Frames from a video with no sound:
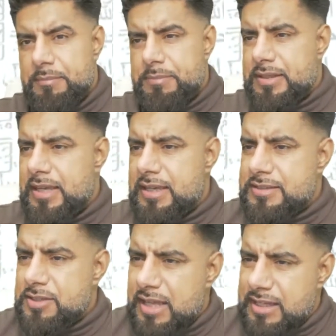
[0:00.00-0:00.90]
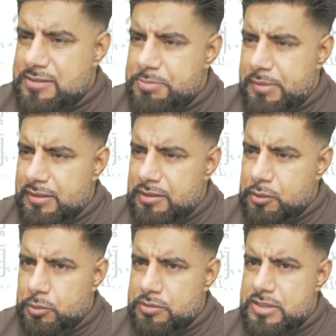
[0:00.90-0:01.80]
But yeah, so that's my
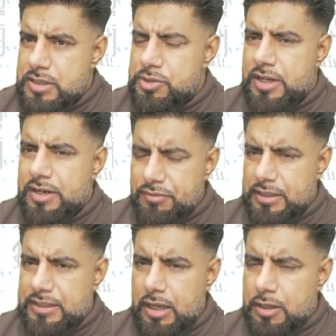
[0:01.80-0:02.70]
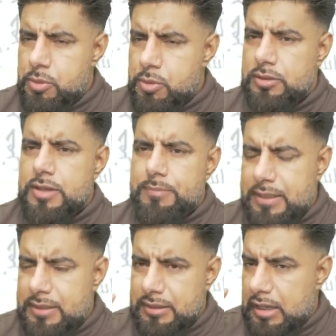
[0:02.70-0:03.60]
thought. So generally, I welcome
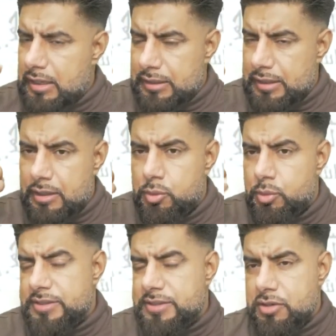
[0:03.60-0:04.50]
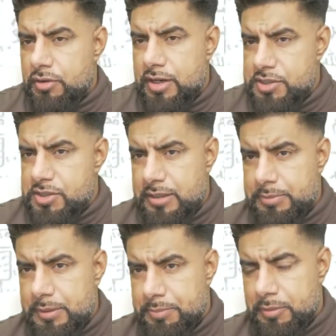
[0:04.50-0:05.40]
any, and I always congratulate
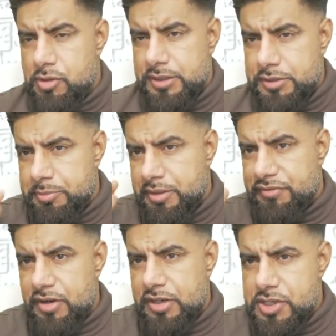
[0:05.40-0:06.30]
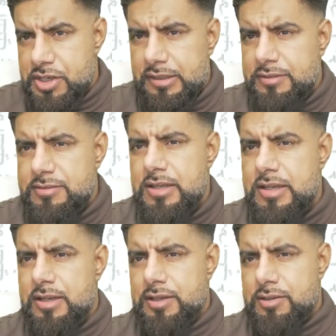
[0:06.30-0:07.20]
people trying to bring fresh eyes
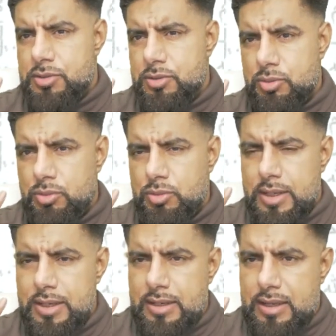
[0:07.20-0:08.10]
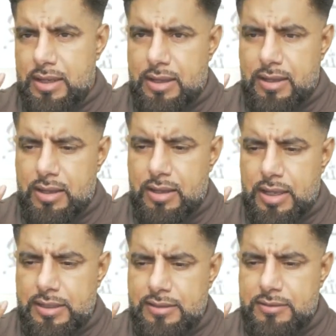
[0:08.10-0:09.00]
to
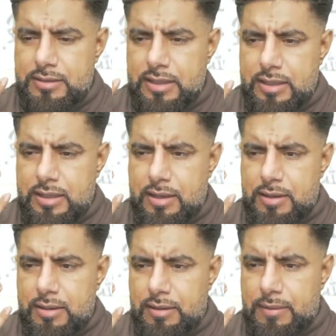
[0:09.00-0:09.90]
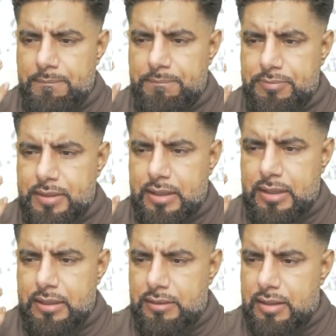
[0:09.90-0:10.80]

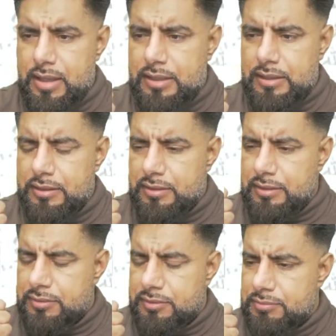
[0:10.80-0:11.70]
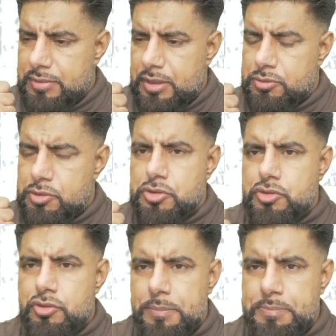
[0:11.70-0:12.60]
to
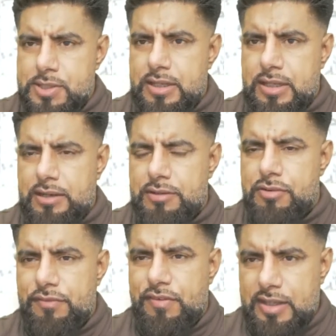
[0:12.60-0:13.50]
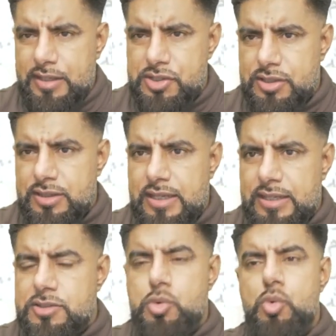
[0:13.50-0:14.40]
scripture and revelation
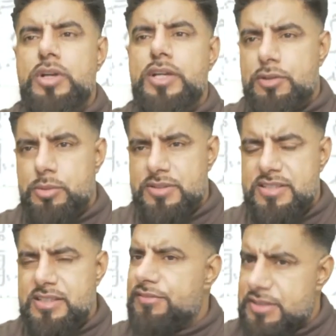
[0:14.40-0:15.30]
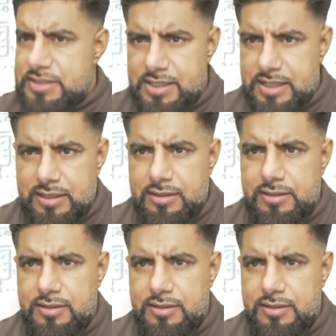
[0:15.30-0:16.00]
that is talking to us even today.